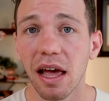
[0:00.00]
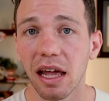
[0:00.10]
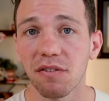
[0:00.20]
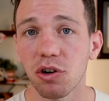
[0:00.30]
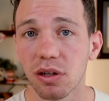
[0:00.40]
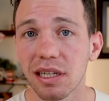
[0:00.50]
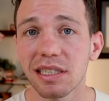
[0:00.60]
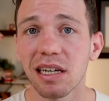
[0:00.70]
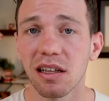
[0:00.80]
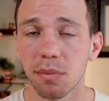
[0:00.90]
And if you're
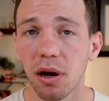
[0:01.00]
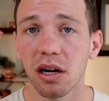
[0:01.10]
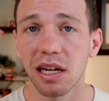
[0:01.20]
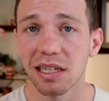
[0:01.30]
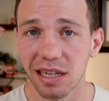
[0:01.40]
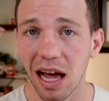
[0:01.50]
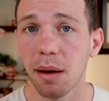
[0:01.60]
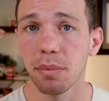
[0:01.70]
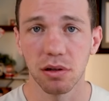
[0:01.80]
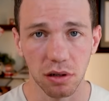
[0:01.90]
listening on the podcast
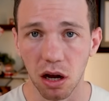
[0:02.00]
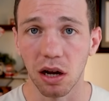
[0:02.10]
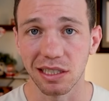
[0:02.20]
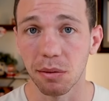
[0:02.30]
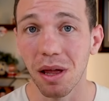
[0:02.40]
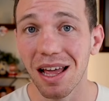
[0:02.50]
app, awesome.